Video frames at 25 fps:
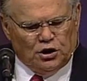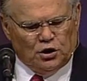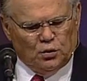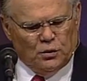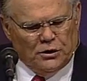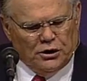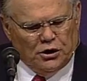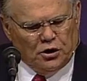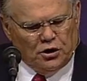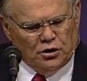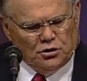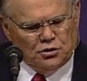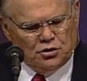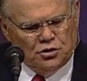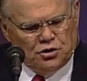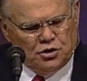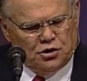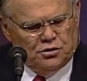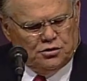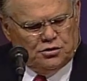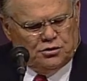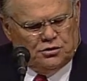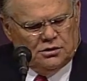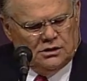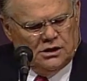
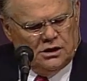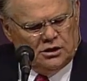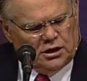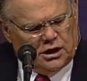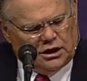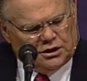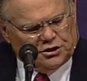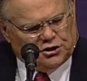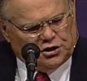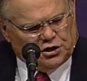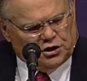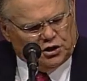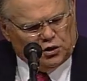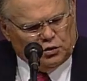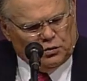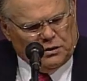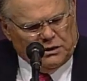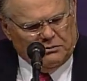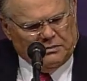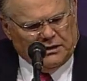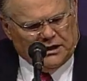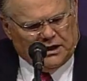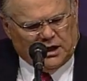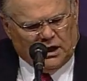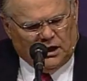we
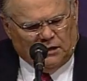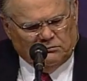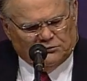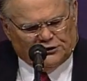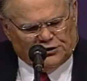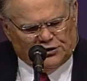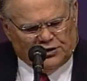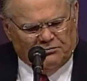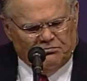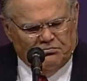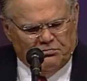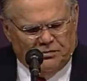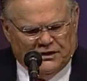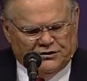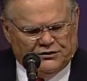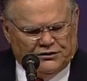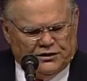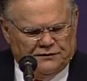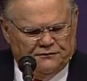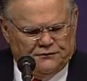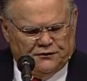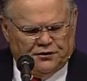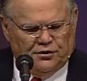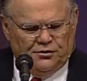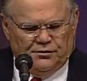become
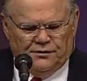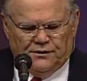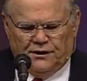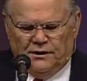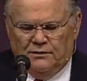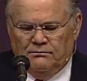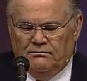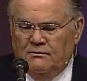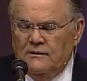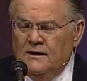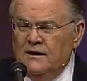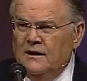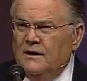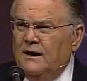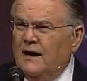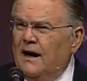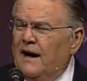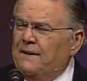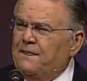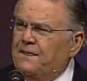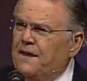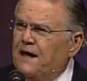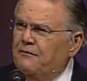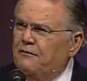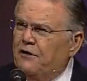submissive to them.
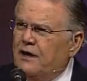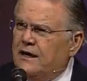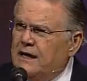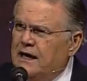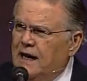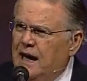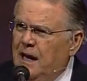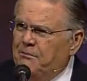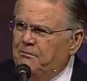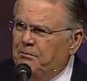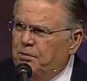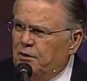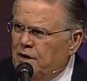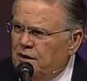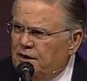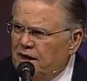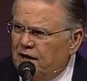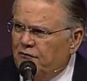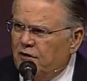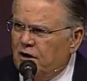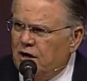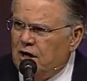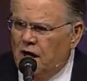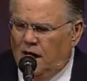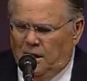And they've
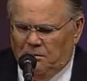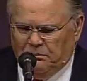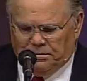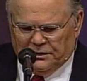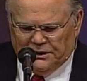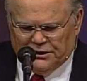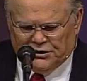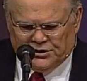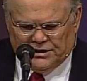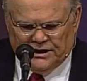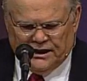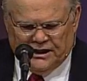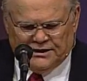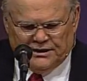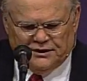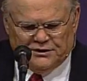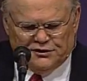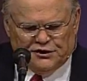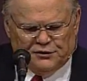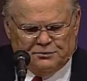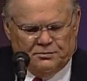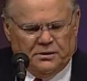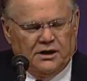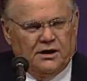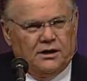accomplished that in
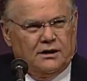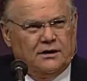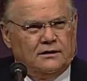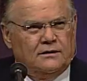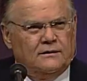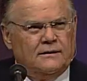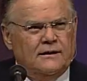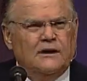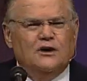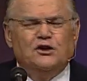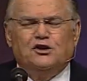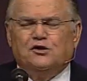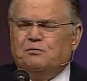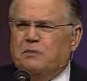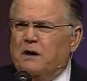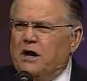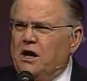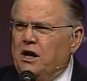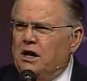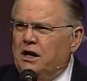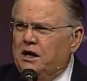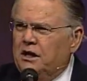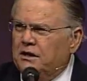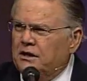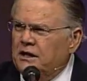Spain.
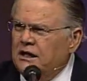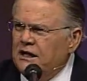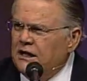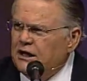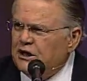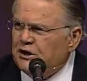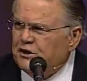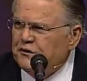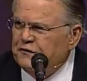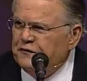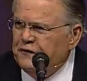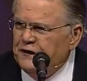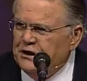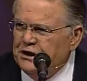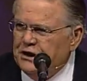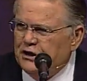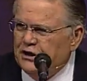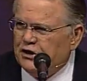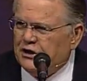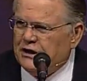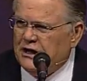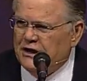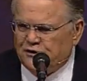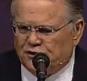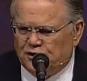Spain is
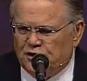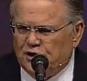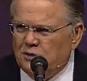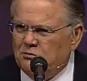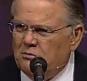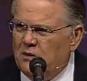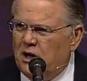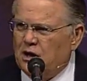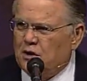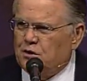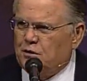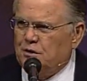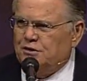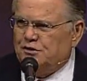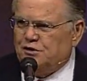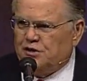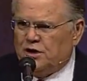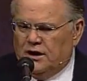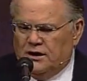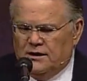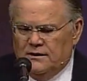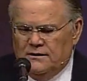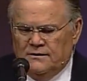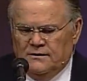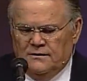finished as a democracy.
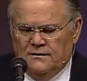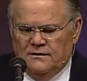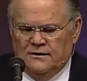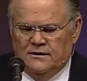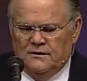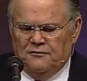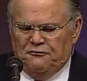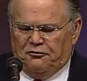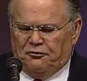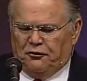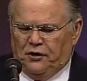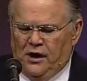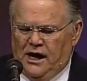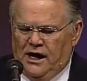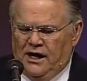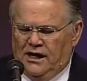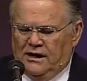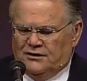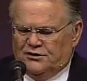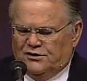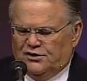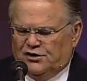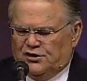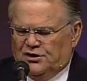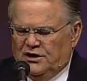
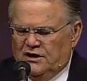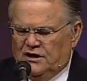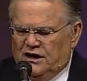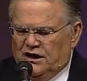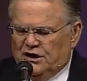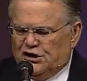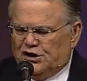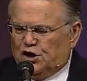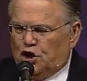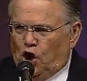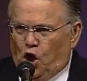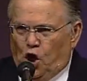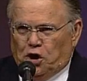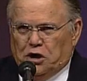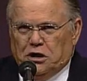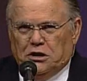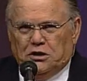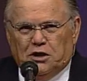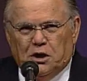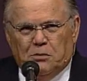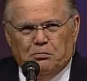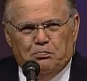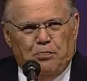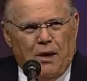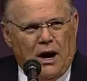France is starting
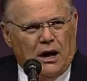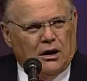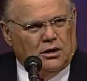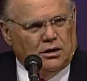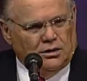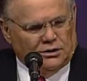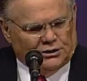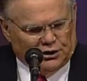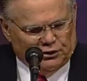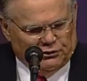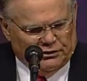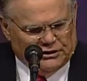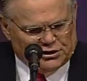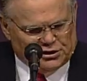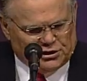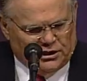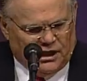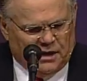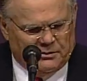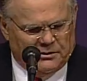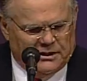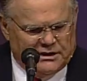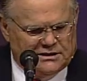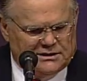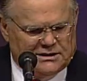to buckle to
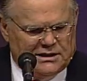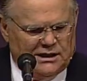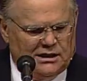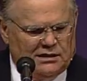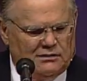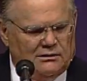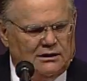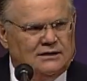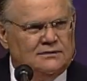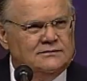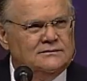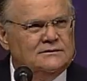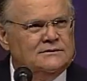Islamic terror.